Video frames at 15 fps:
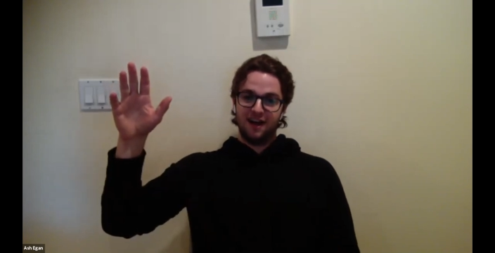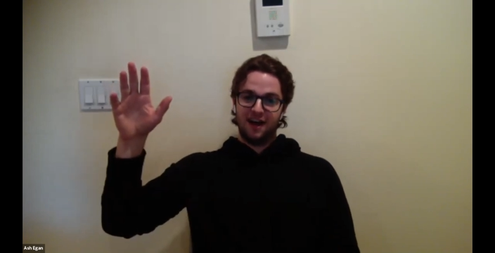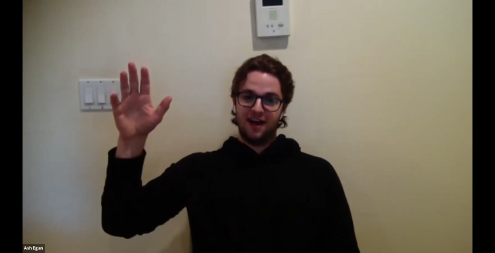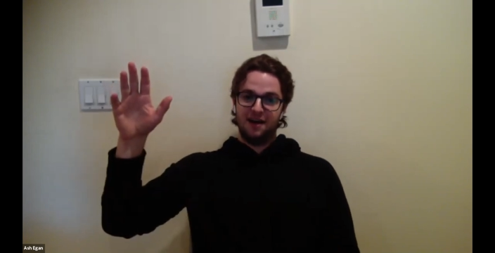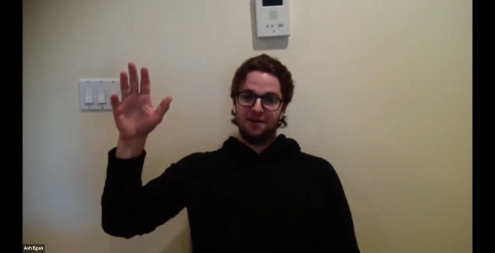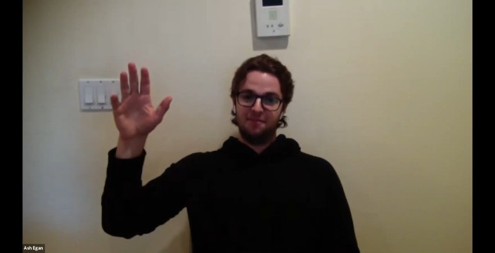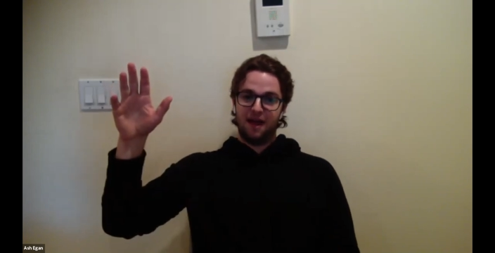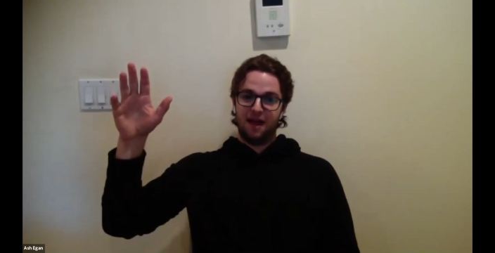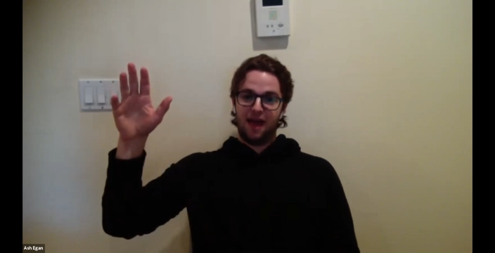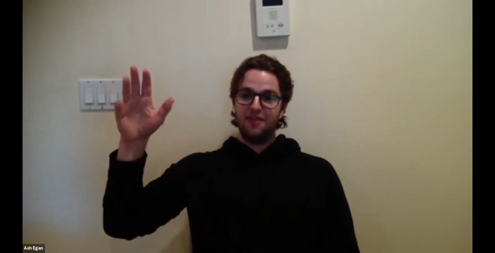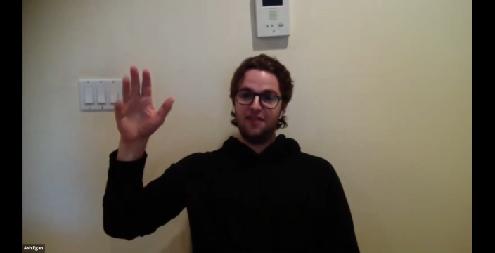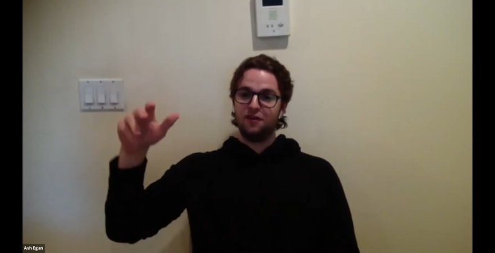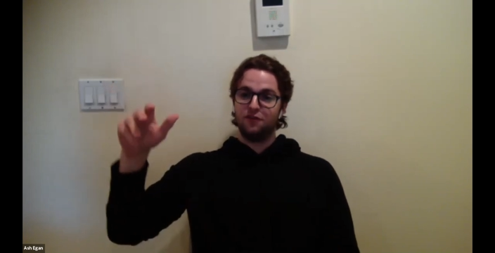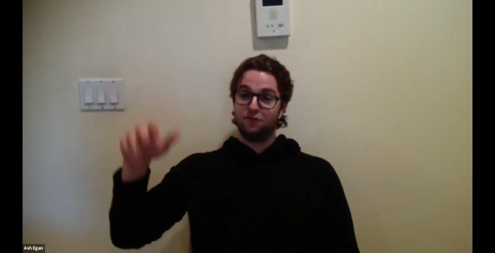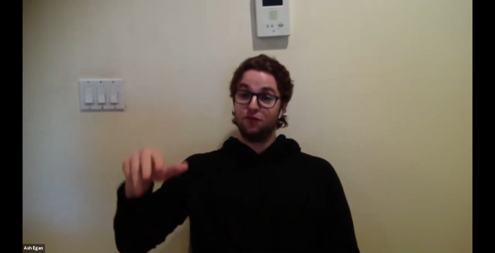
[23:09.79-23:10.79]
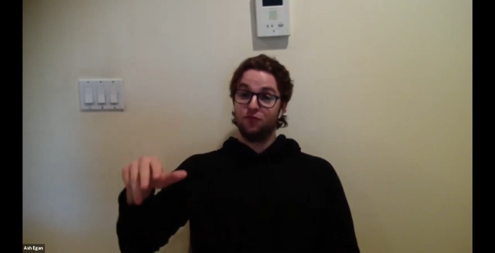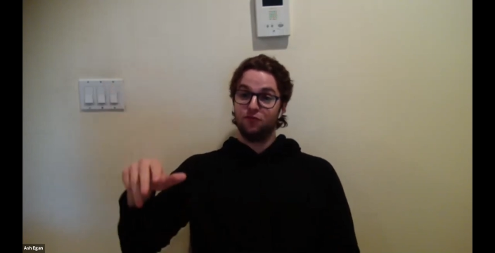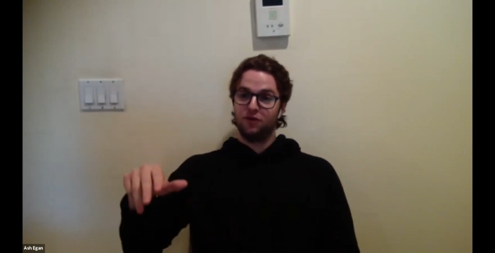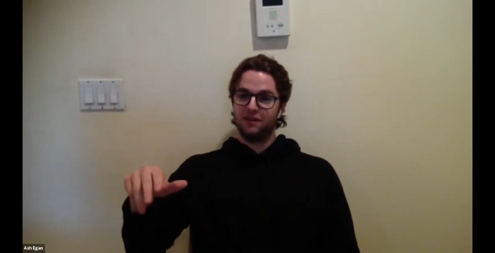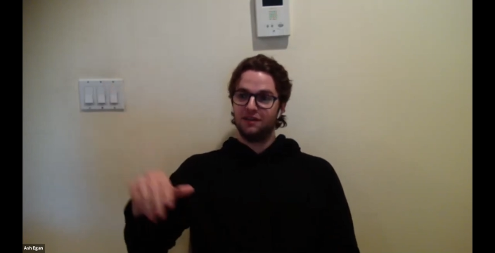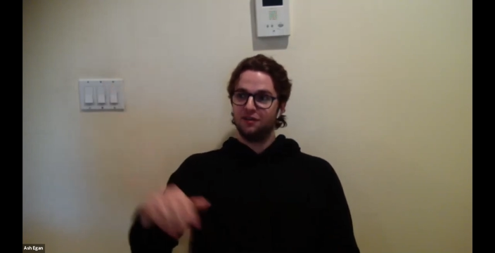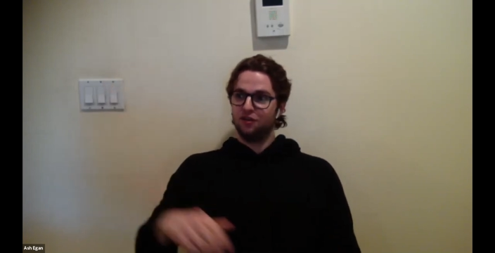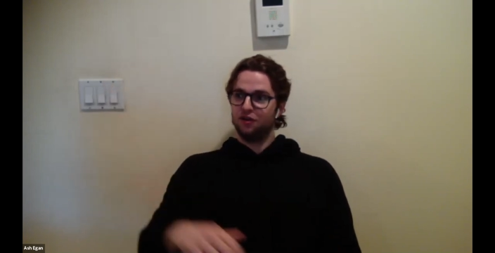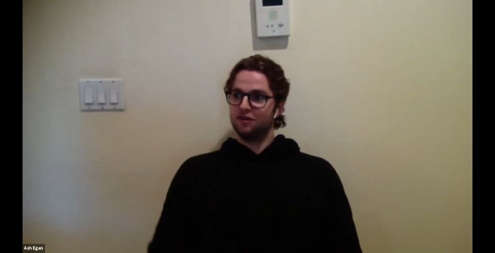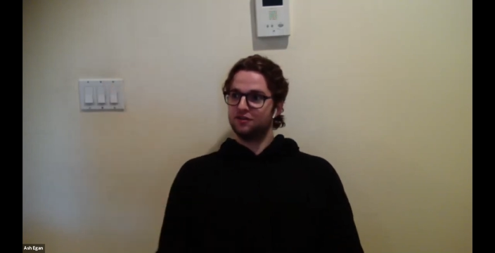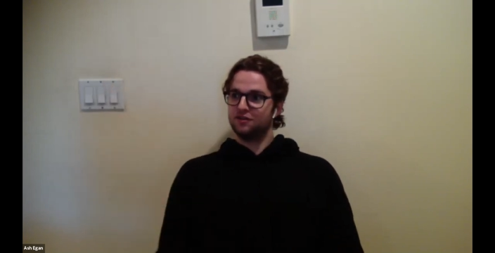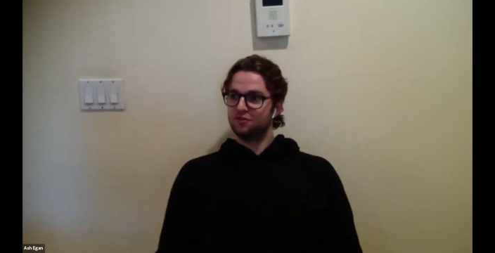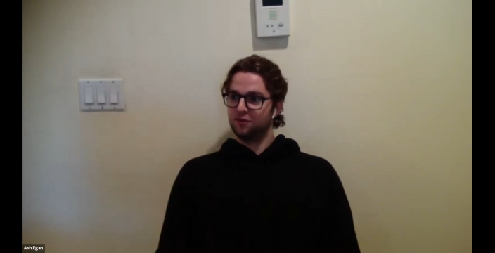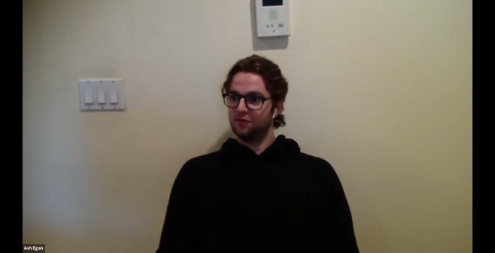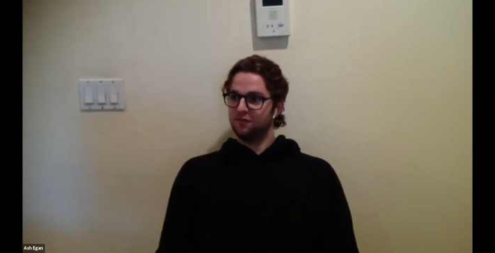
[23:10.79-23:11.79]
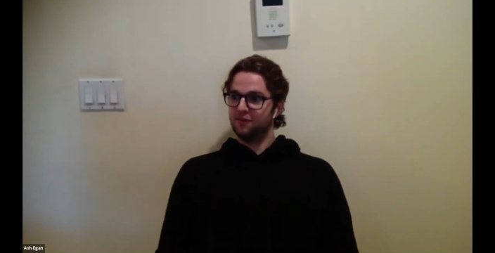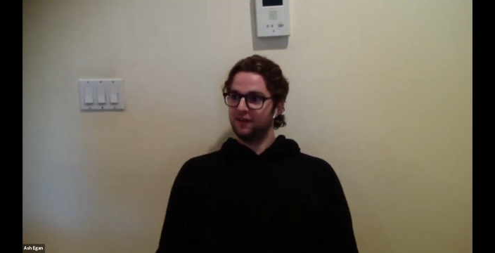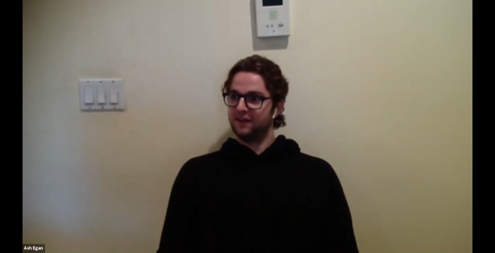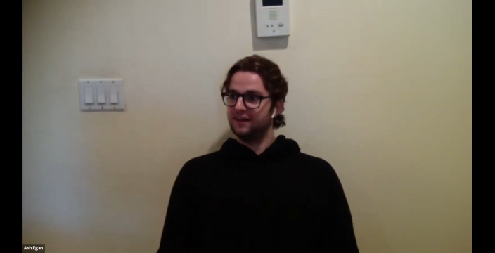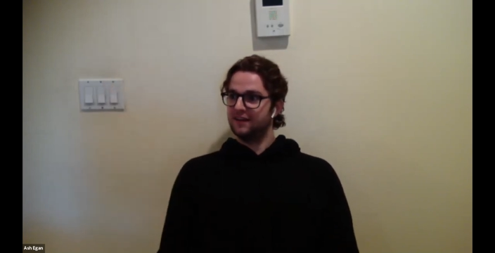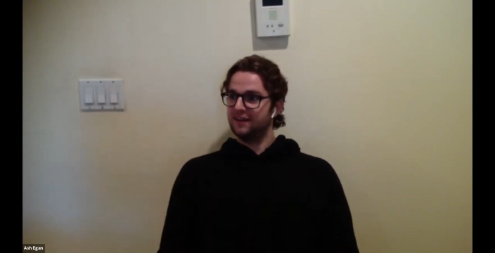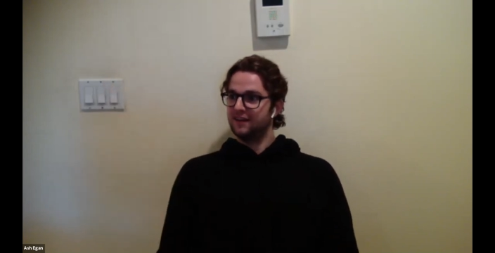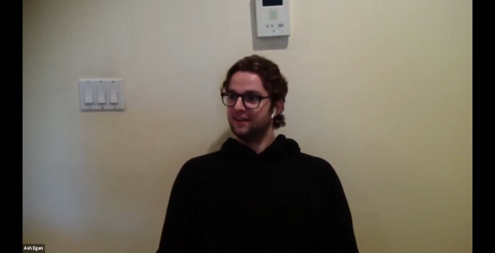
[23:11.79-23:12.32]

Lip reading: And then if you really look sort of like